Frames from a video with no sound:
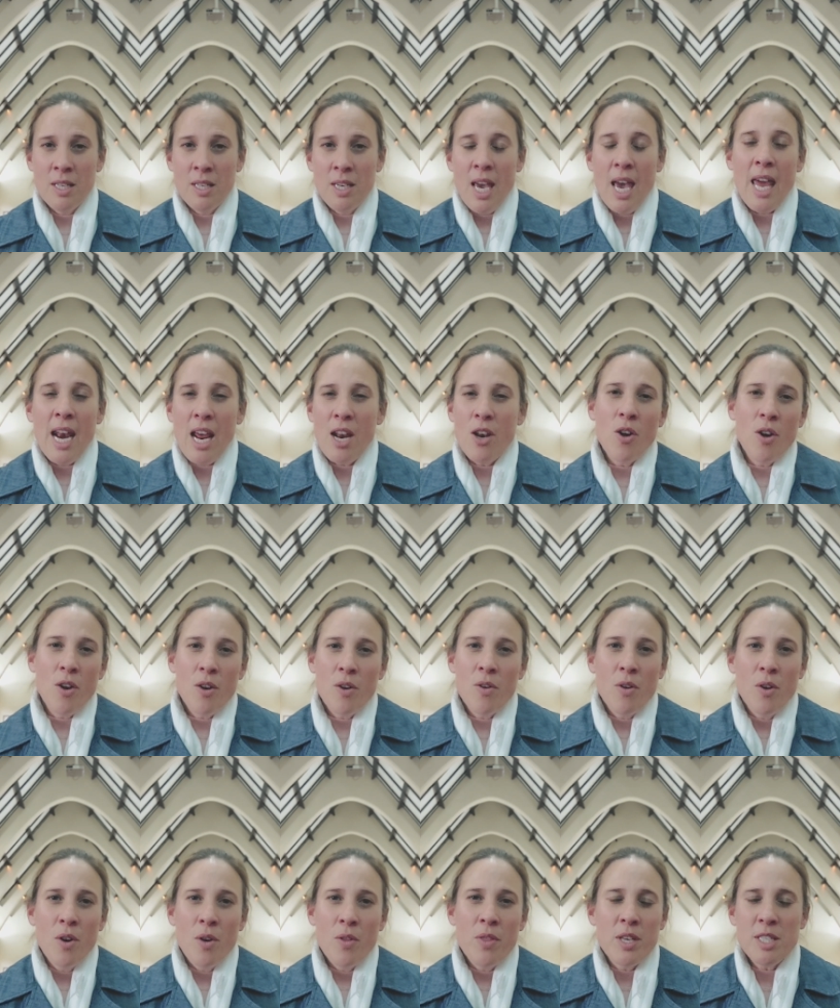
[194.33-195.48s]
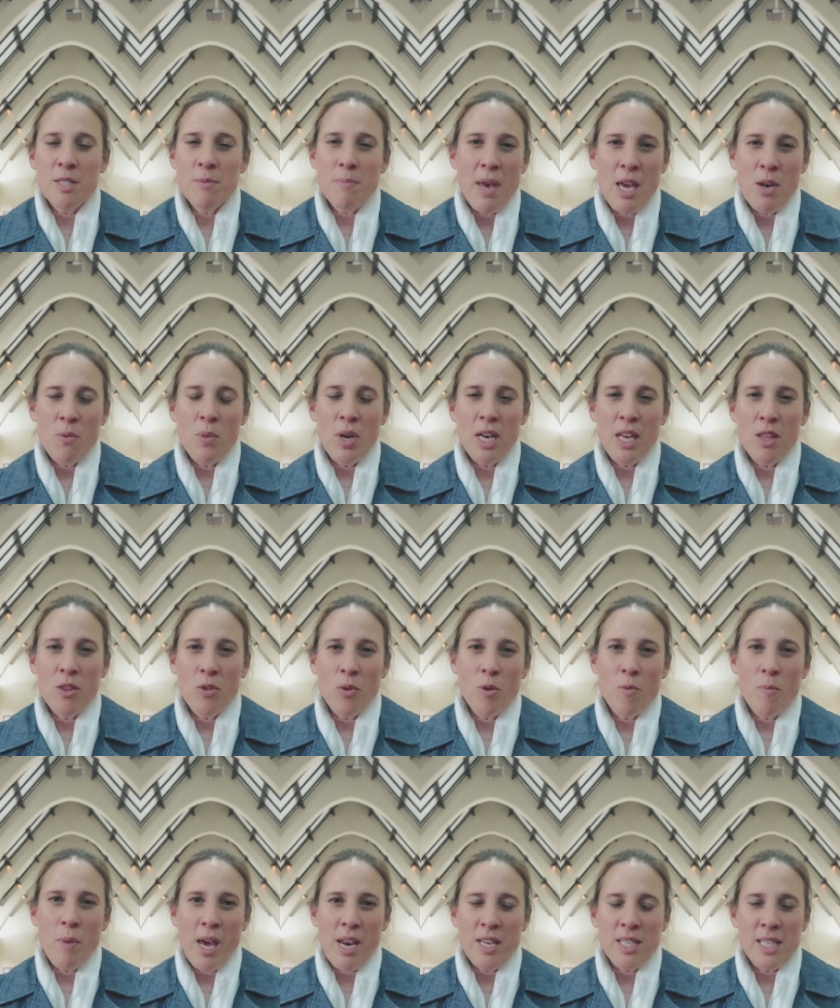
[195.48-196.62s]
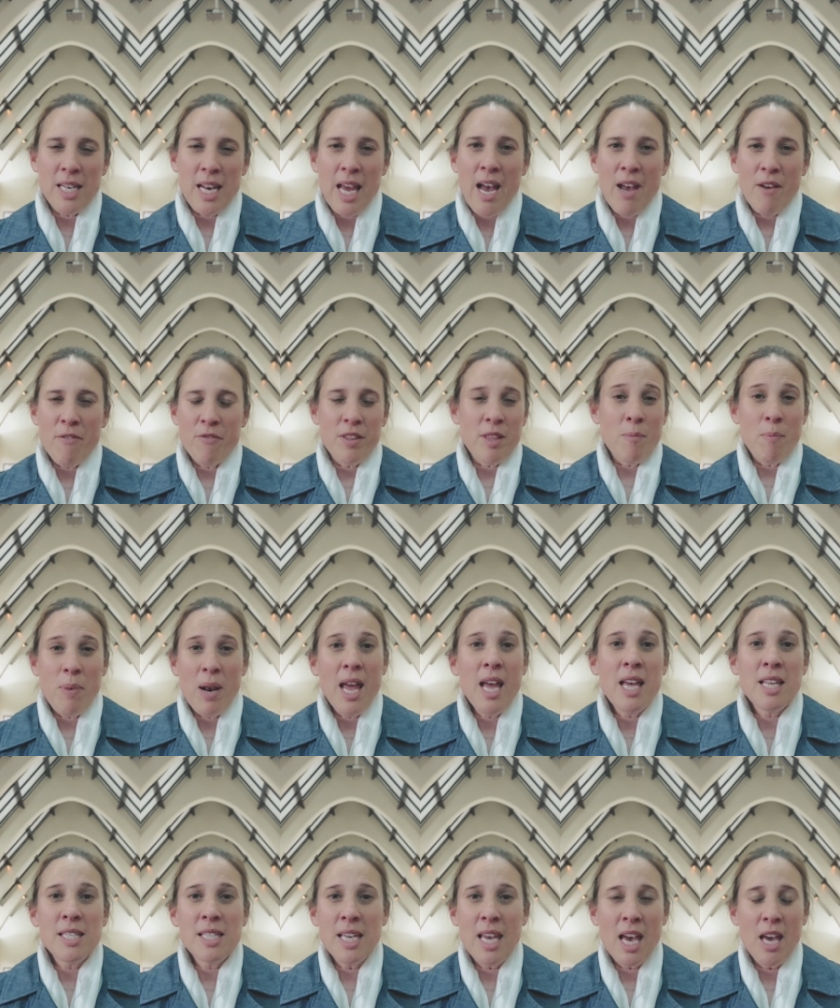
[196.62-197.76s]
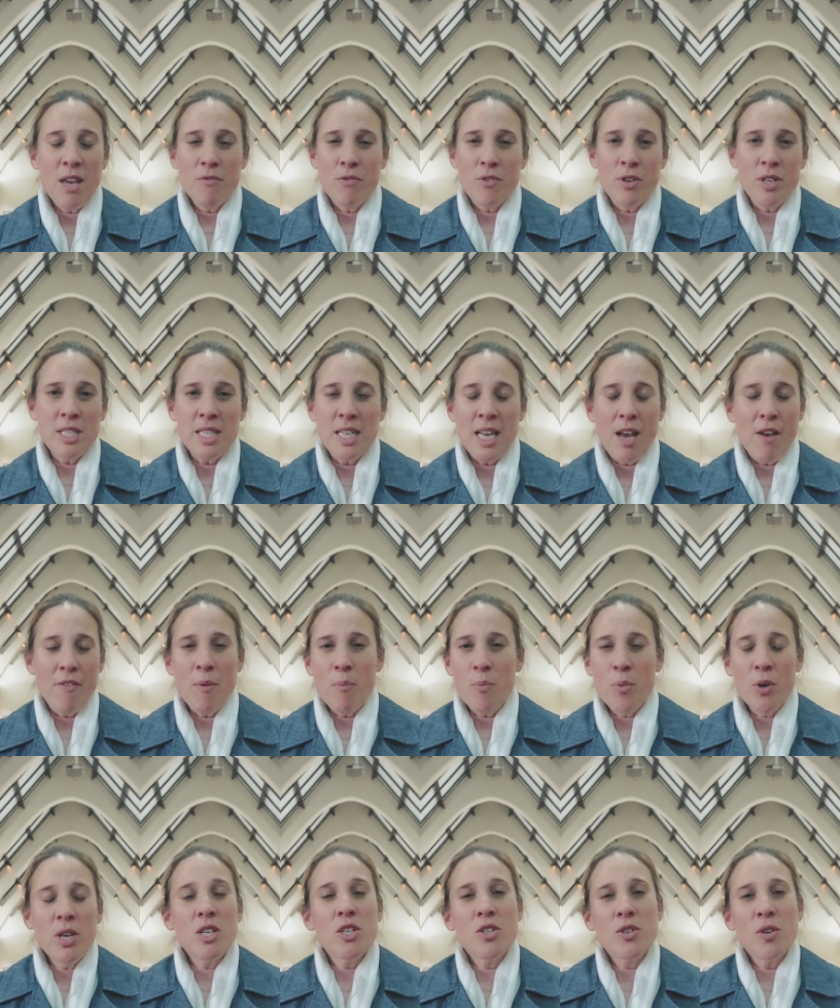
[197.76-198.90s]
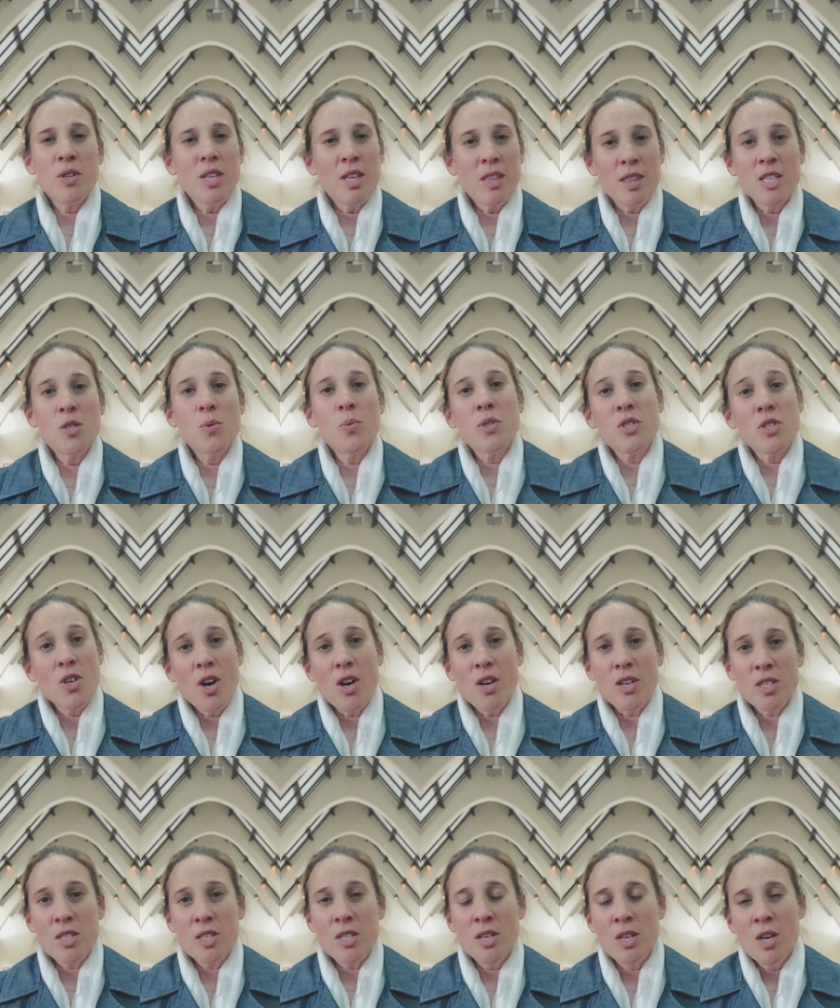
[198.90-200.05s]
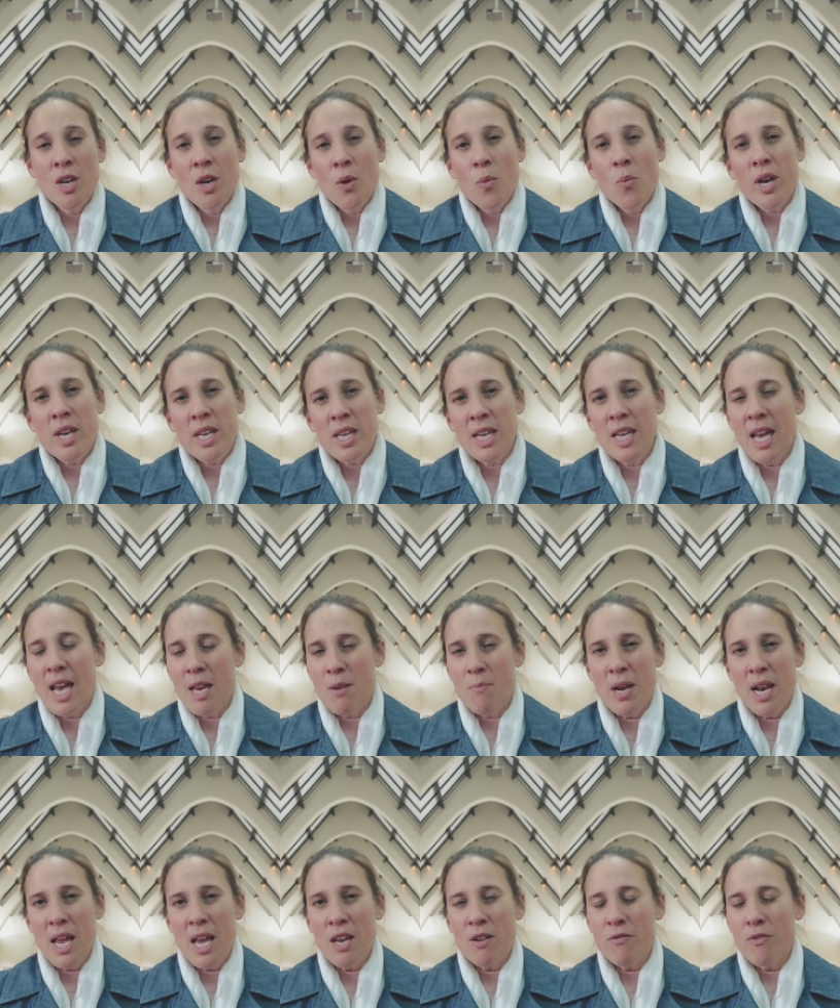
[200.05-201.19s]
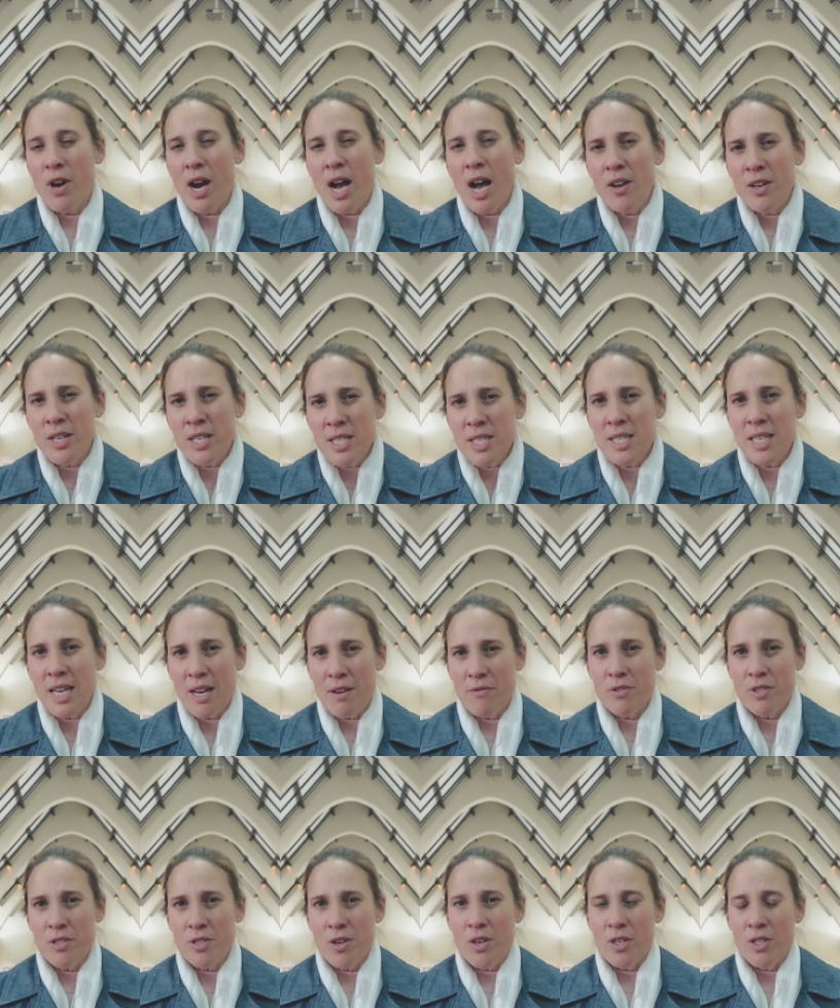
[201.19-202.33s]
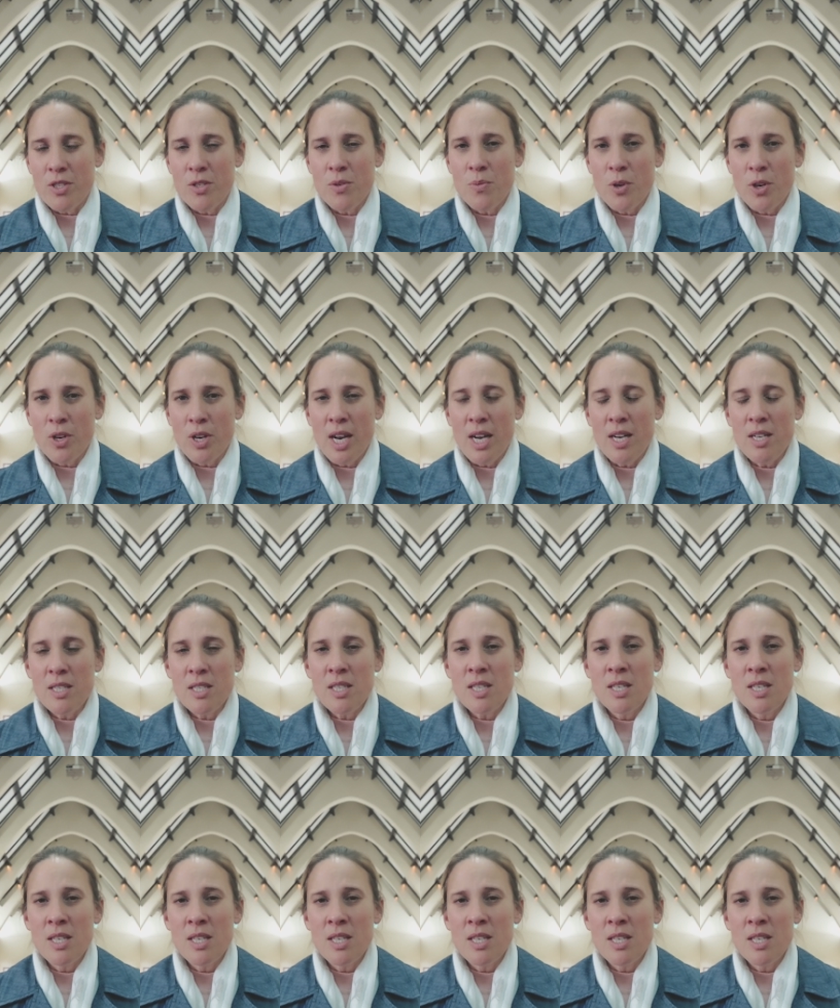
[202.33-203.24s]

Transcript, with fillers: And I know this man, when he thought about his life and the plans he had for his life, I'm pretty sure that this was not what he had planned for how his life was going to work out.